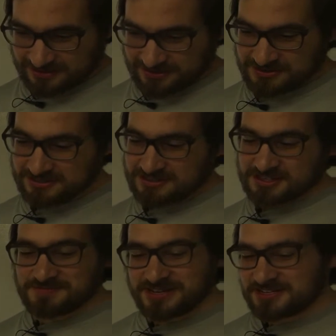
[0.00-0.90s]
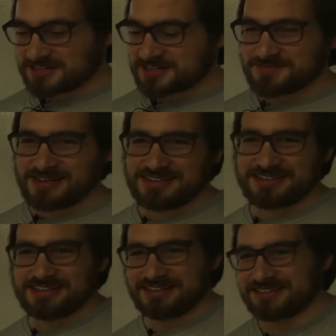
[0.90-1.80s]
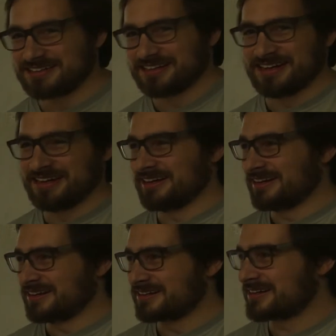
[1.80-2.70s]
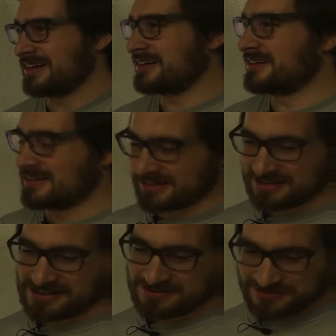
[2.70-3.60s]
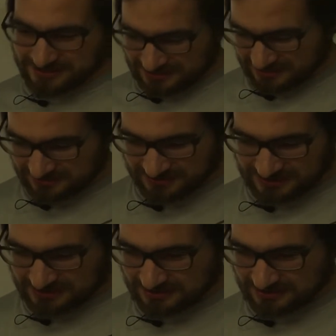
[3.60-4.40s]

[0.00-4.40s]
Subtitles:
use this magic command again and get a clean working tree.